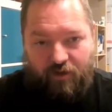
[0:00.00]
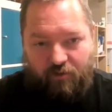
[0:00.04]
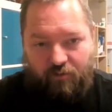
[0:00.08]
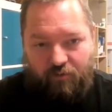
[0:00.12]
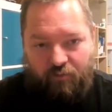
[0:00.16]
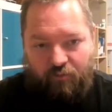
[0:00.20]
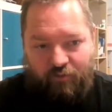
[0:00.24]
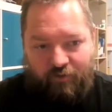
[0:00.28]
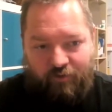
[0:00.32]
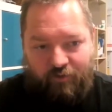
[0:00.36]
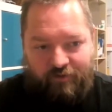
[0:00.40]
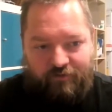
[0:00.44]

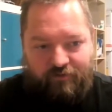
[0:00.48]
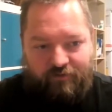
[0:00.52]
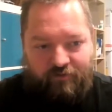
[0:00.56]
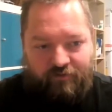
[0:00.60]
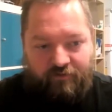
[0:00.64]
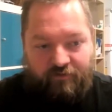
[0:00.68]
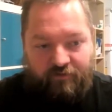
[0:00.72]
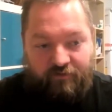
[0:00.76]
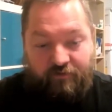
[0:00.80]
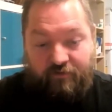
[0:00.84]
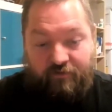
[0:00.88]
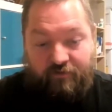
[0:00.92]
which
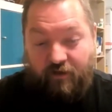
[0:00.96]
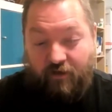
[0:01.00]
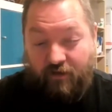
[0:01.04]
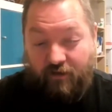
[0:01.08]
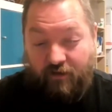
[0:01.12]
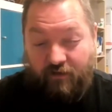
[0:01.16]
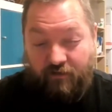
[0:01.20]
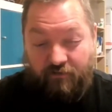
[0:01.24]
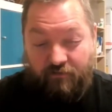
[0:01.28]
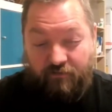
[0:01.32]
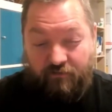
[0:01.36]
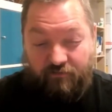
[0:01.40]
is
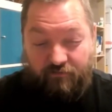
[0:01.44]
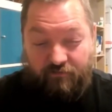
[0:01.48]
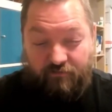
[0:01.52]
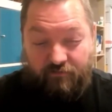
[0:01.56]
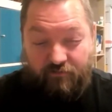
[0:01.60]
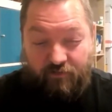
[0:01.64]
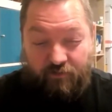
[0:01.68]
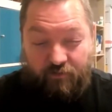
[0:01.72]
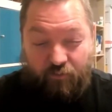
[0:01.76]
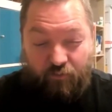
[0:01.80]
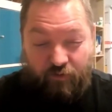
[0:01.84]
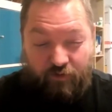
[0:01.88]
kind of
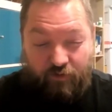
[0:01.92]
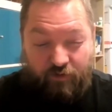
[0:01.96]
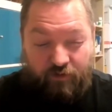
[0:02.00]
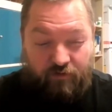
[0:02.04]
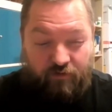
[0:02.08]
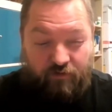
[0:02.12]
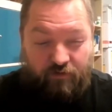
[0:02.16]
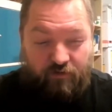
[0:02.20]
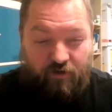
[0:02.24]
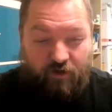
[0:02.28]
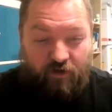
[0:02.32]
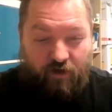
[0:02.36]
a
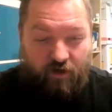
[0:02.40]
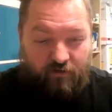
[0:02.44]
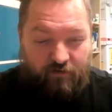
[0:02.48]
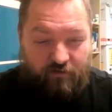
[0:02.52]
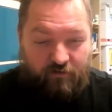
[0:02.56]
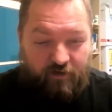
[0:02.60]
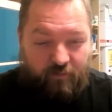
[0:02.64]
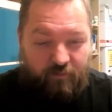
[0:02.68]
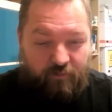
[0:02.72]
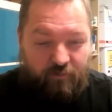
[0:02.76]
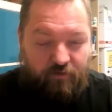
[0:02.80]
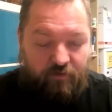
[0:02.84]
weird
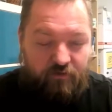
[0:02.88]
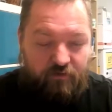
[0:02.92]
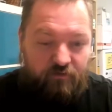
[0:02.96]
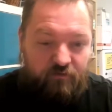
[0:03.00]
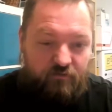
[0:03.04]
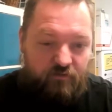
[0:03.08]
concept